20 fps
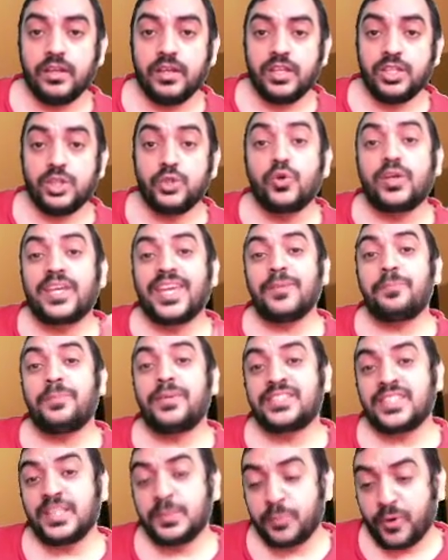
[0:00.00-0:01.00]
UK
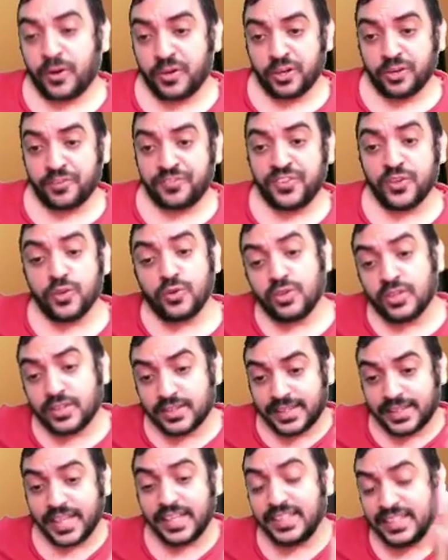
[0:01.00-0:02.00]
person point of view,
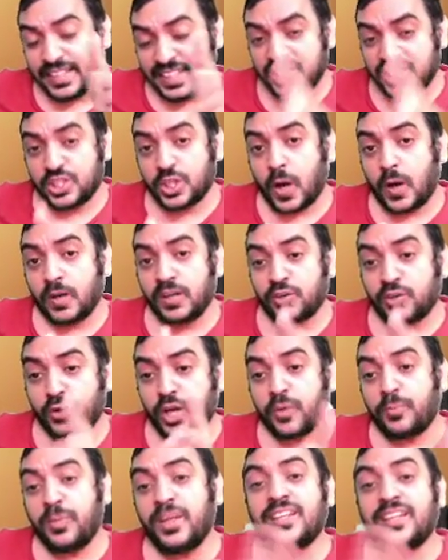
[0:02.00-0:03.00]
then this dollar would
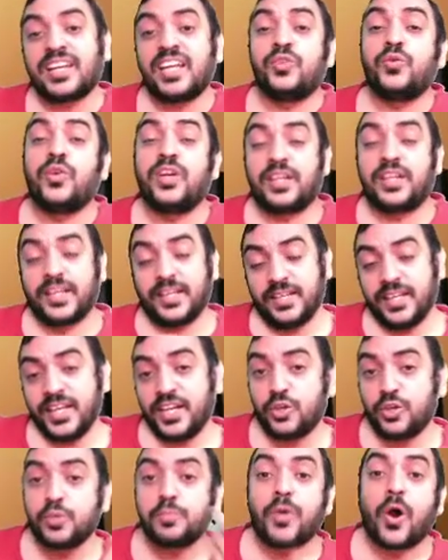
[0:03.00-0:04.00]
have been converted
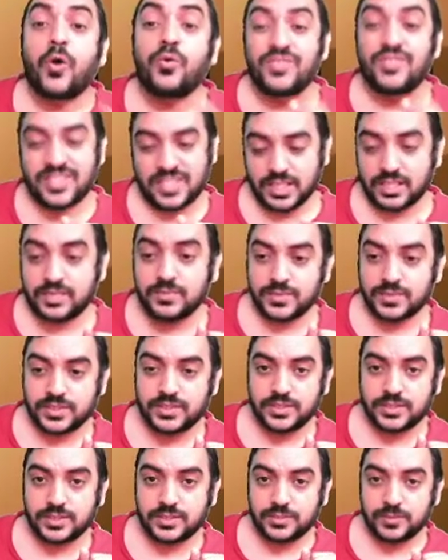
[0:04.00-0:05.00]
into pounds
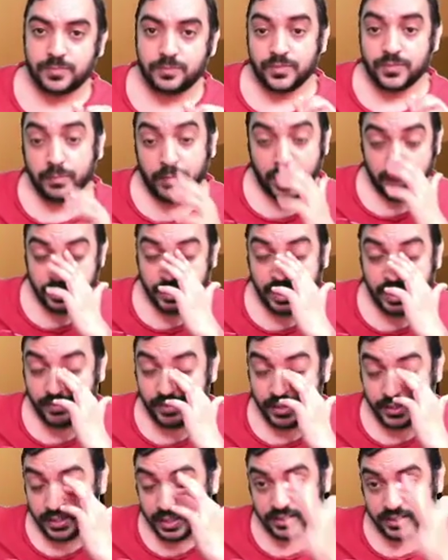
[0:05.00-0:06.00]
terms. But
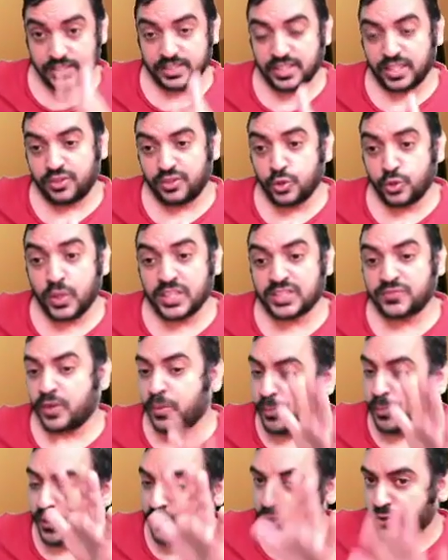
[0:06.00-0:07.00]
anyway, this is in US firm
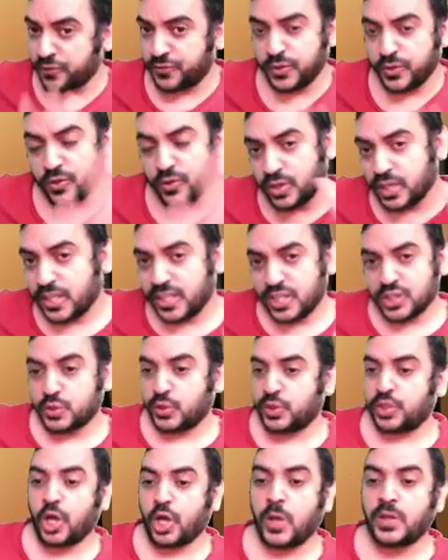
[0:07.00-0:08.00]
point of view.
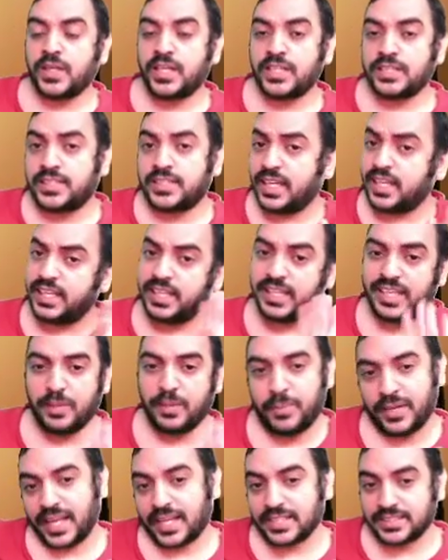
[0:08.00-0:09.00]
So dollar is there, keep
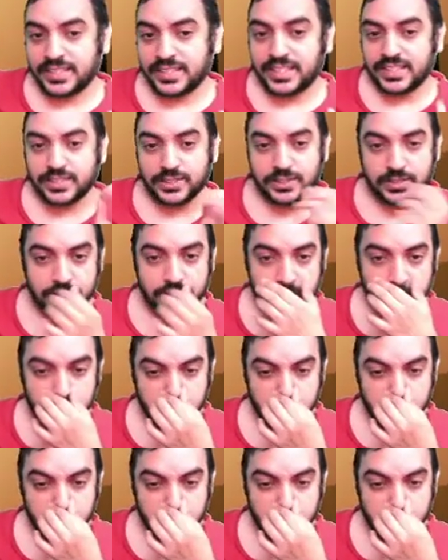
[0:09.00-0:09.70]
it as it is.